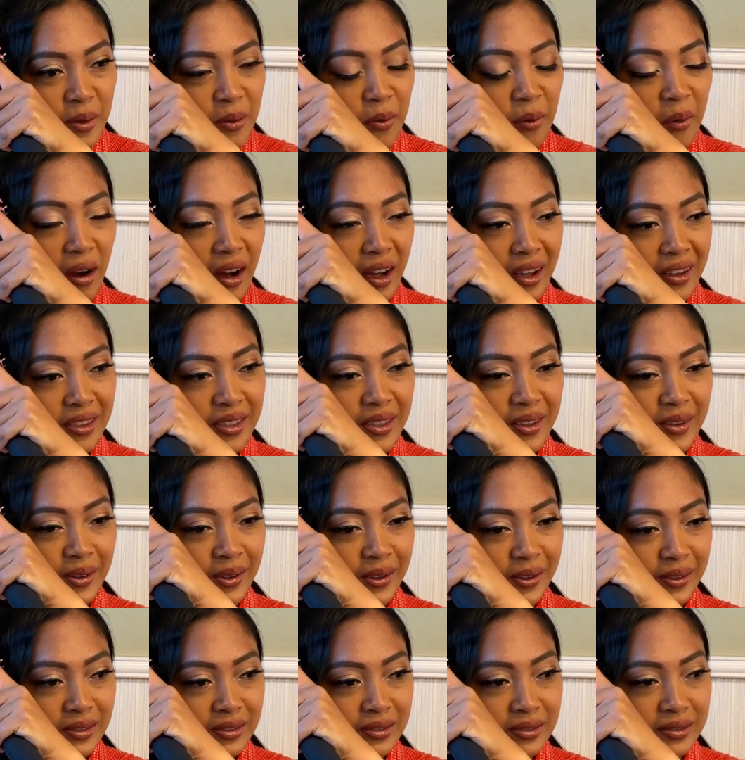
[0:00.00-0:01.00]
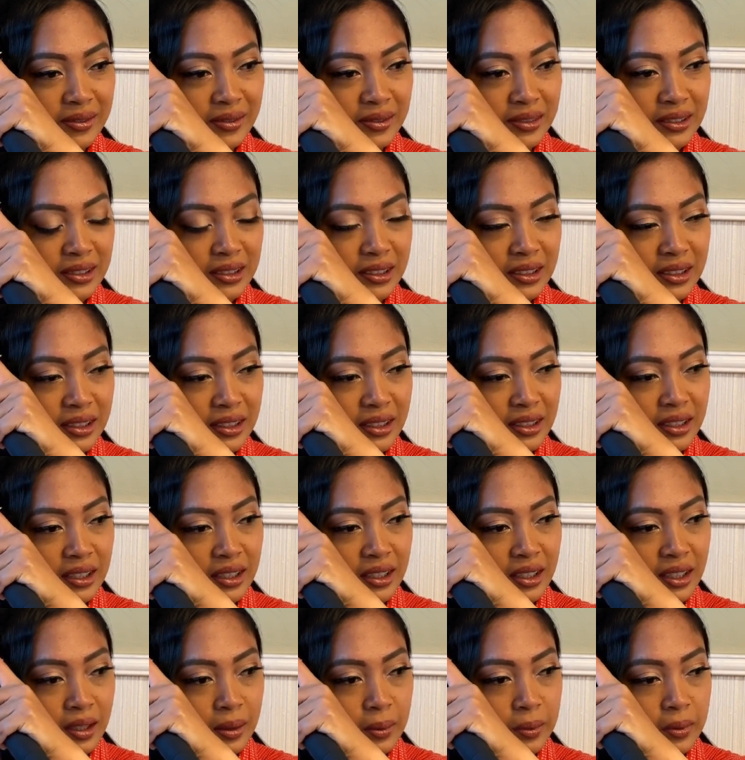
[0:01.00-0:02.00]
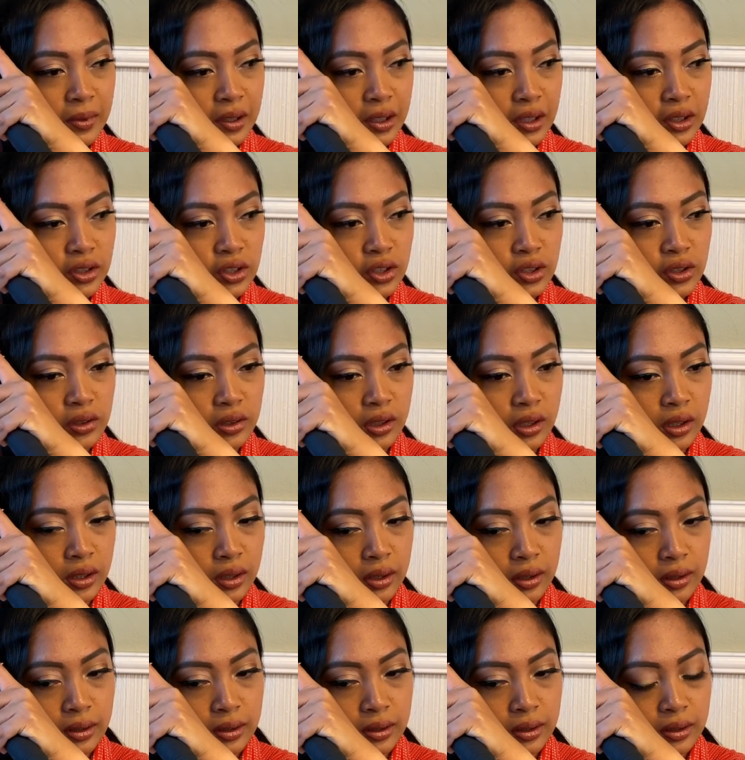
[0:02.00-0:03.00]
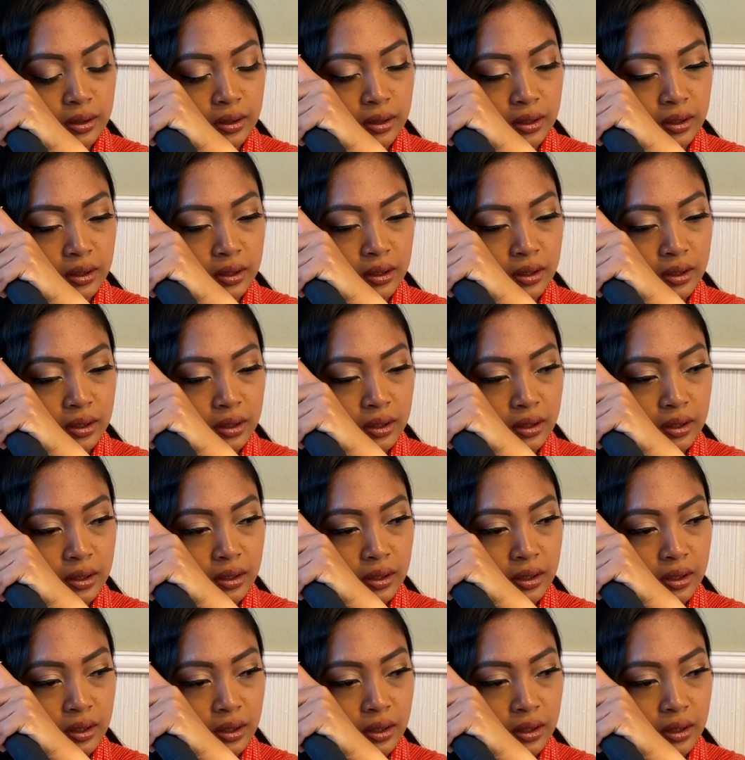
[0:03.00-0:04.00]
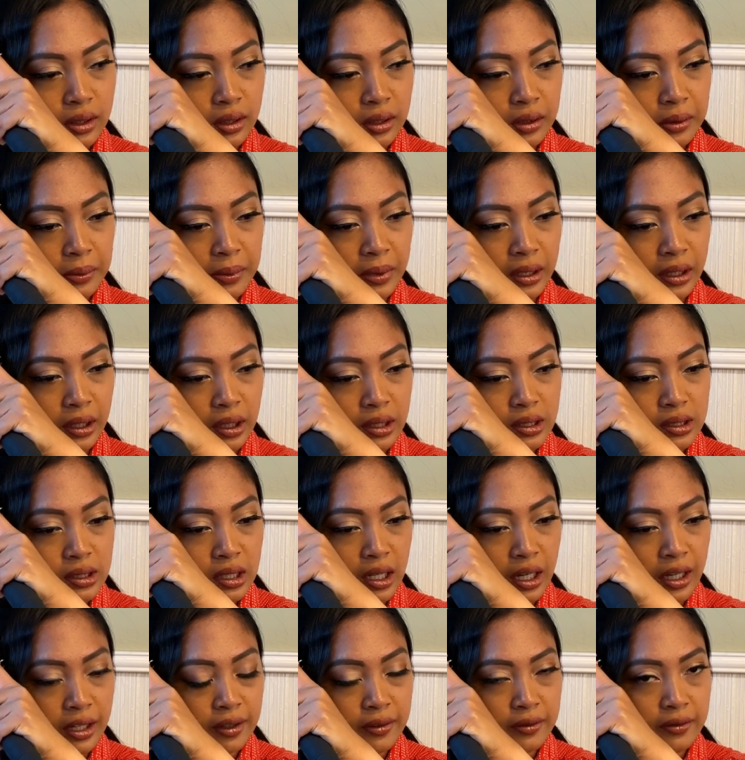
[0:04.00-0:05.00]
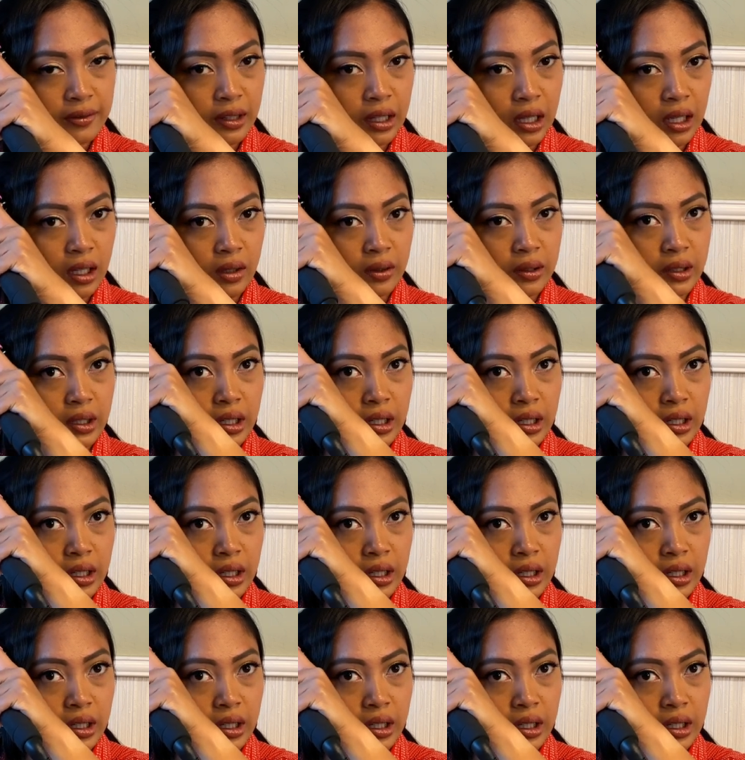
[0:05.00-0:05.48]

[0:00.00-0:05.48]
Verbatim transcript: Why though? Not sure, but it's kind of loud.